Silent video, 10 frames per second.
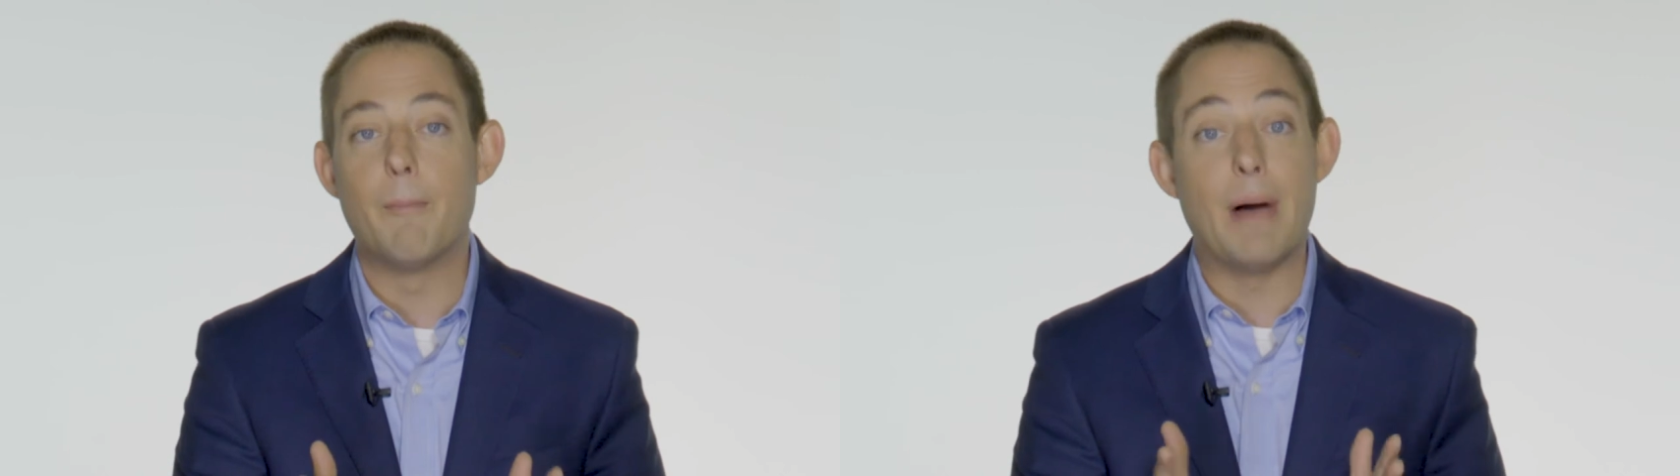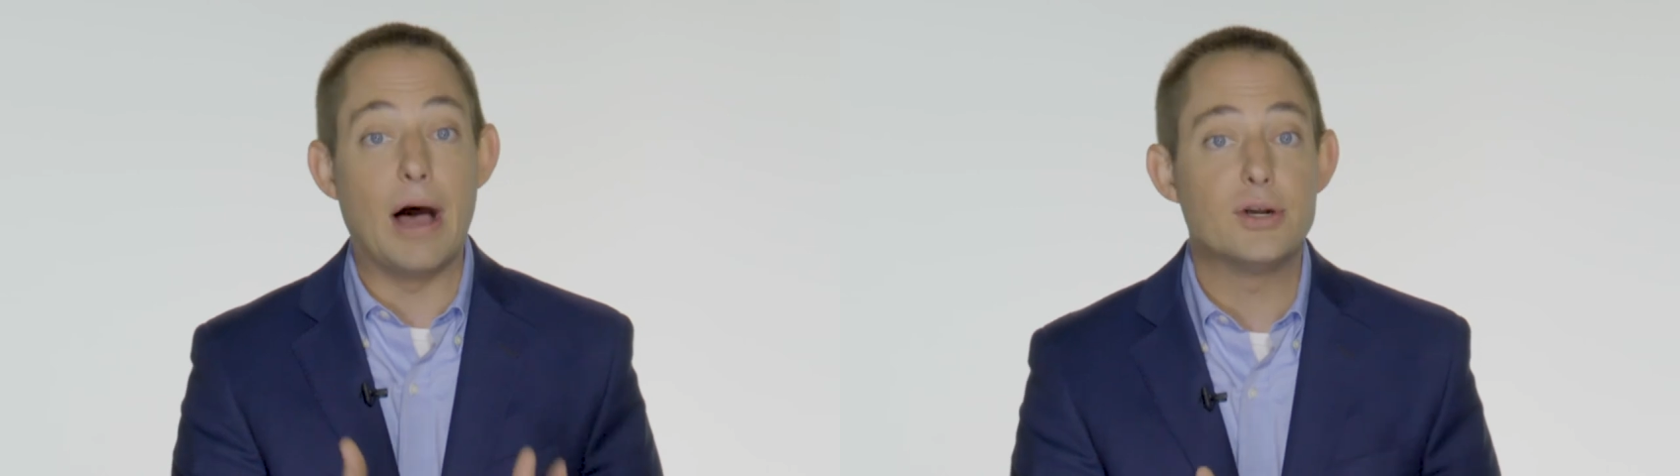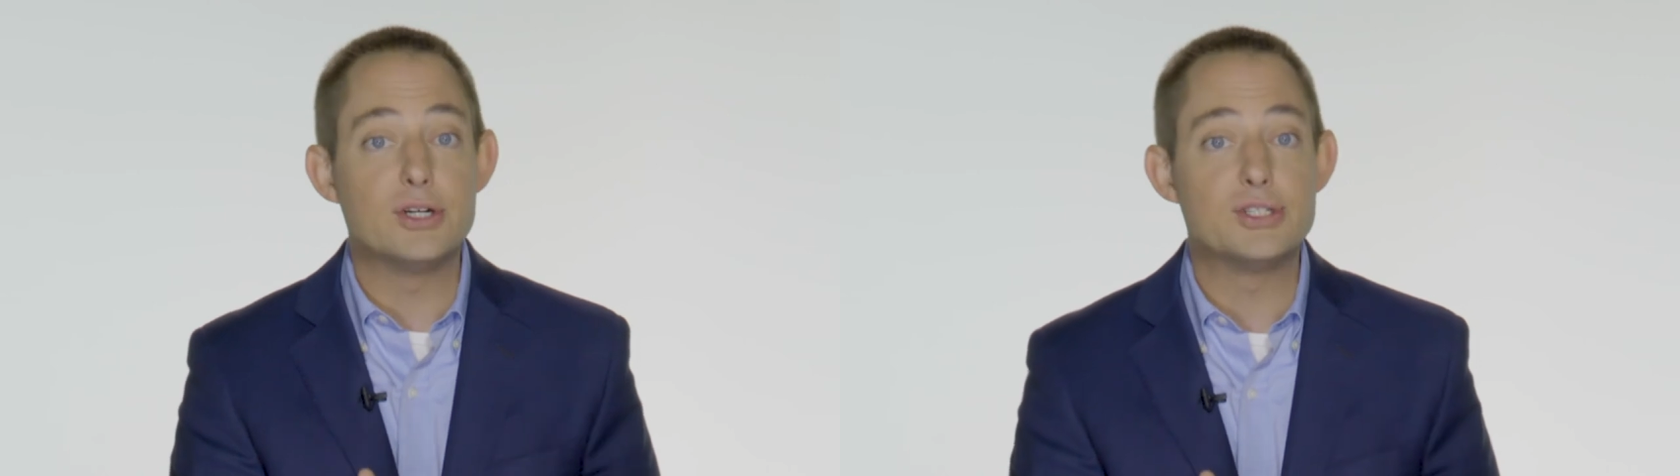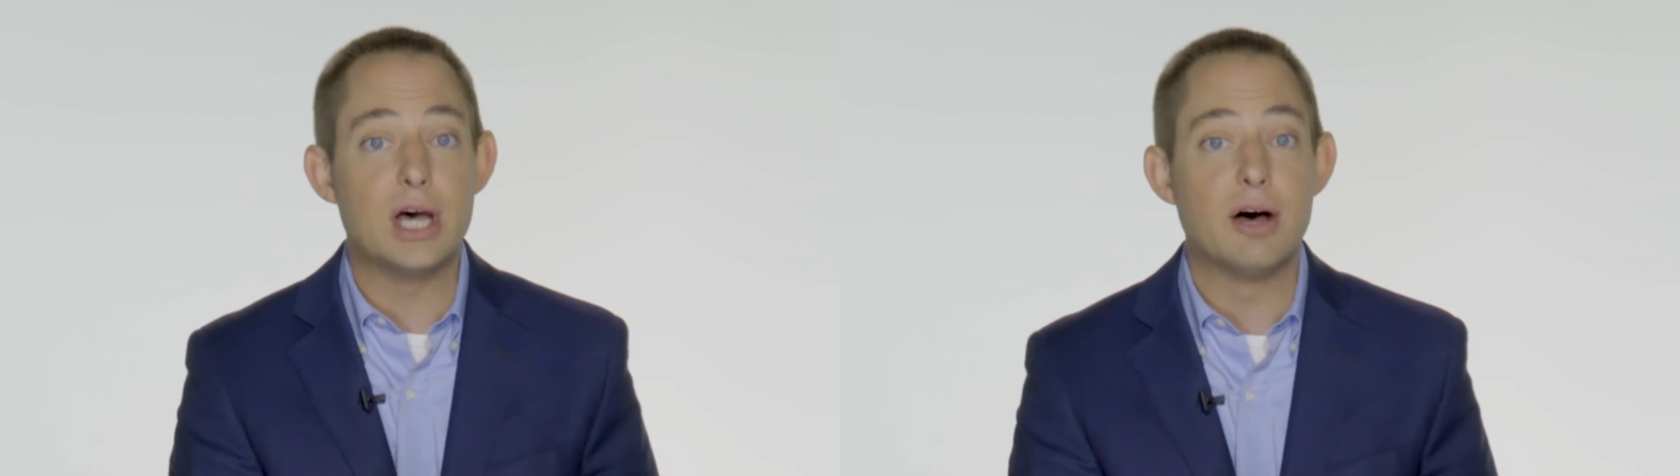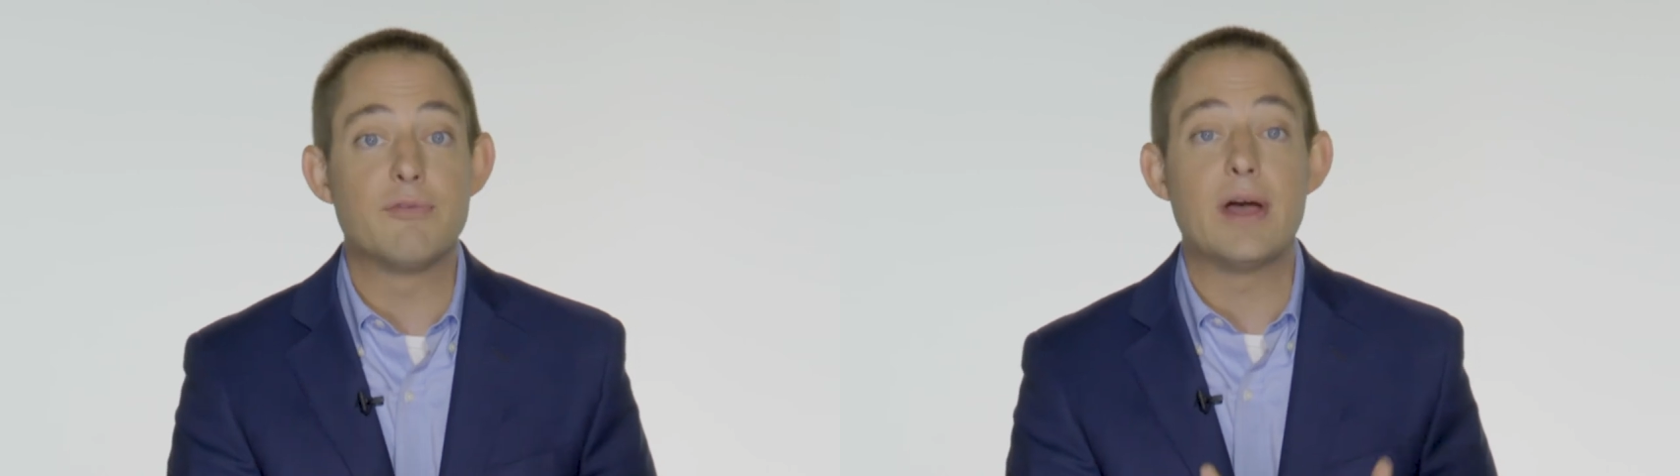about
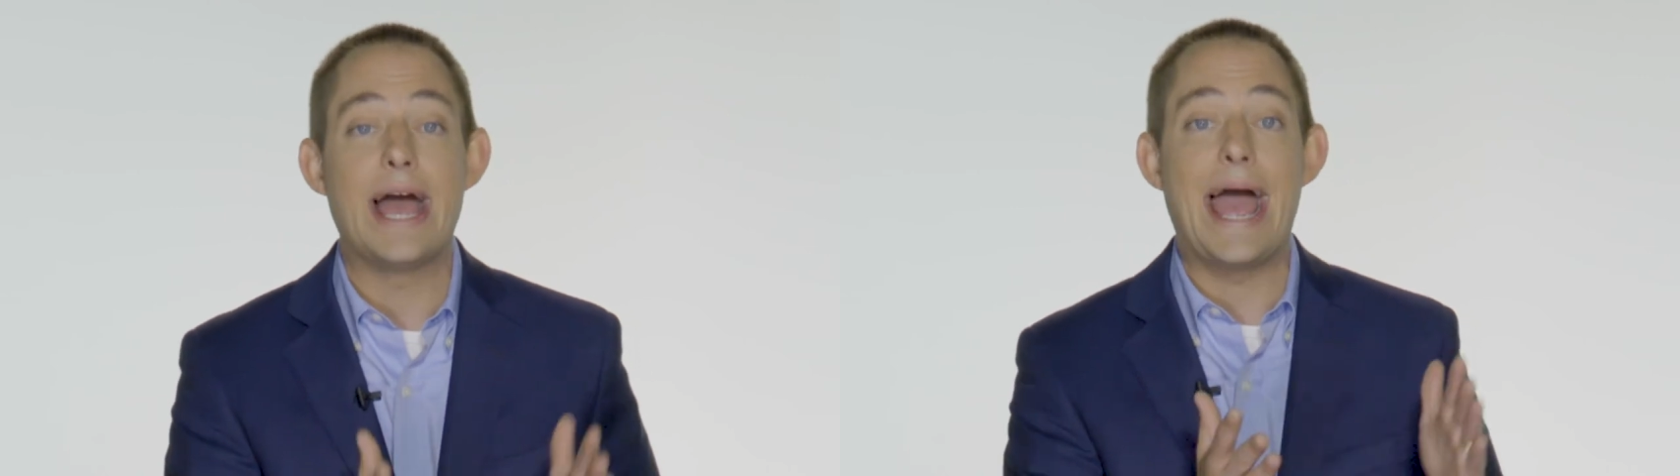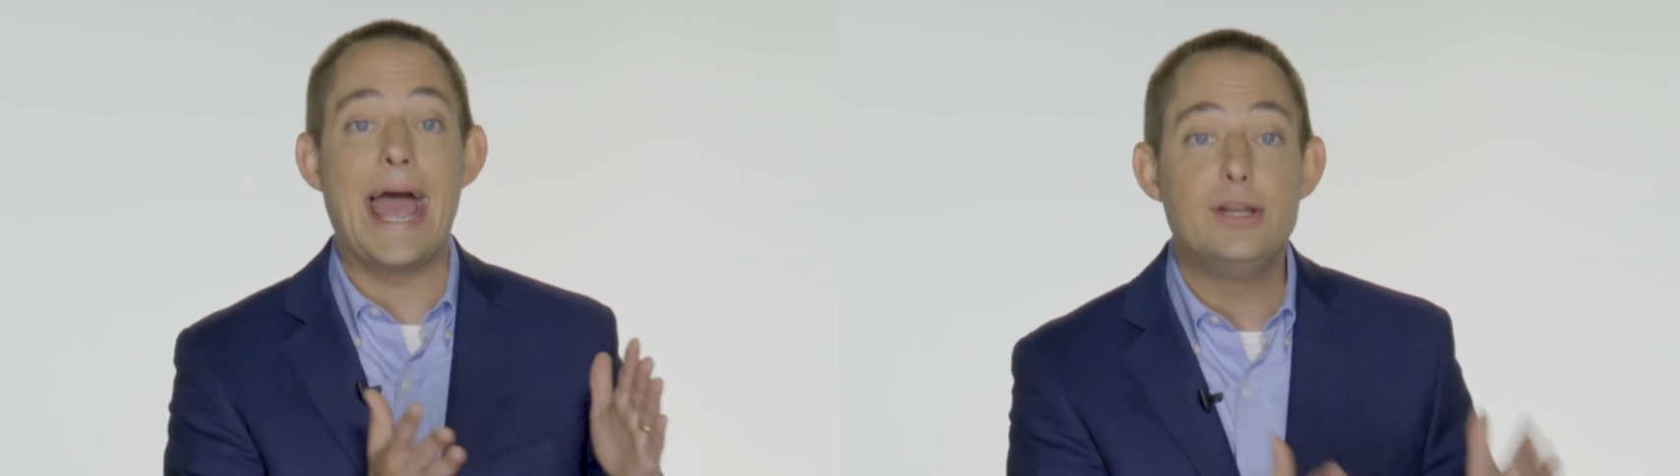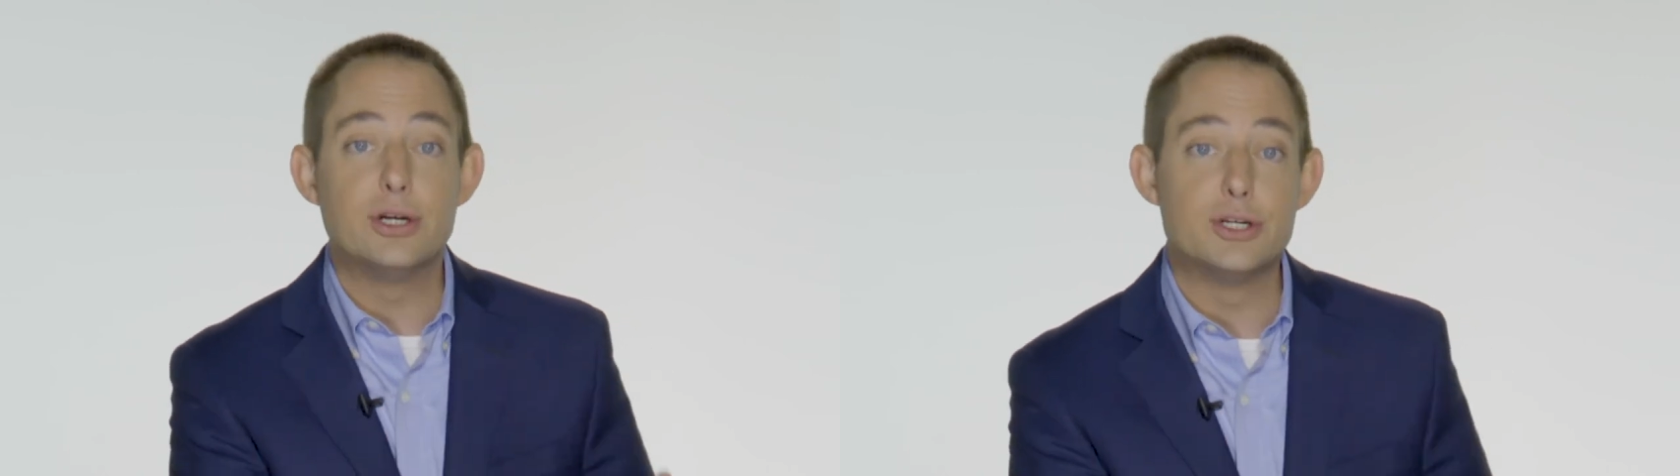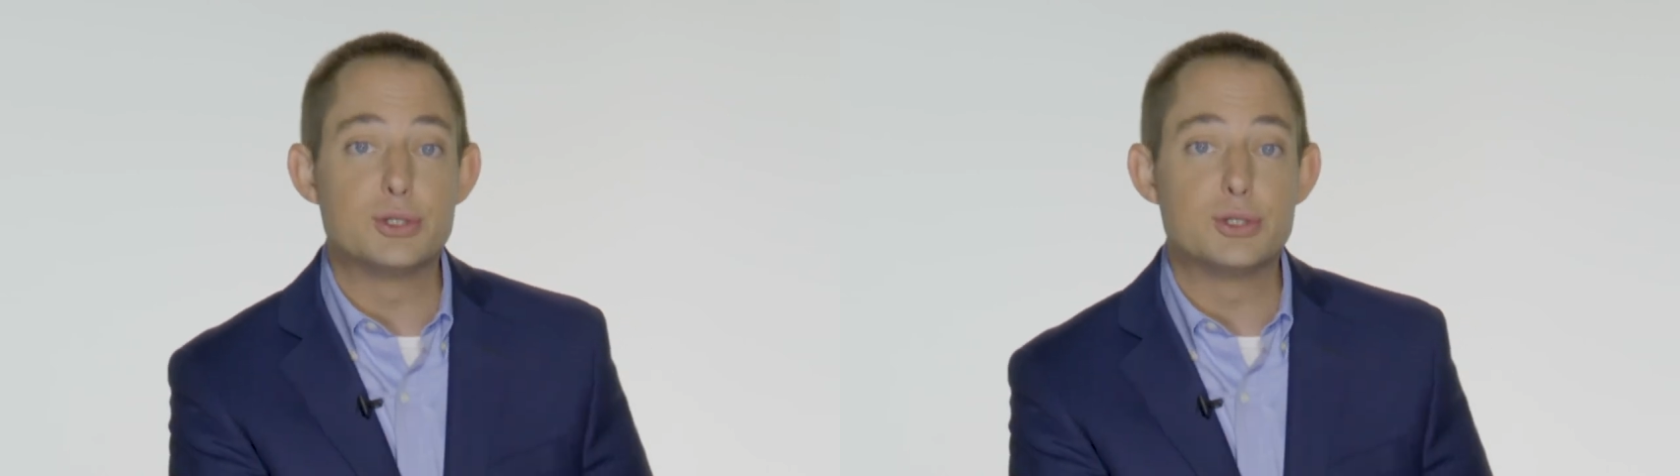yourself and your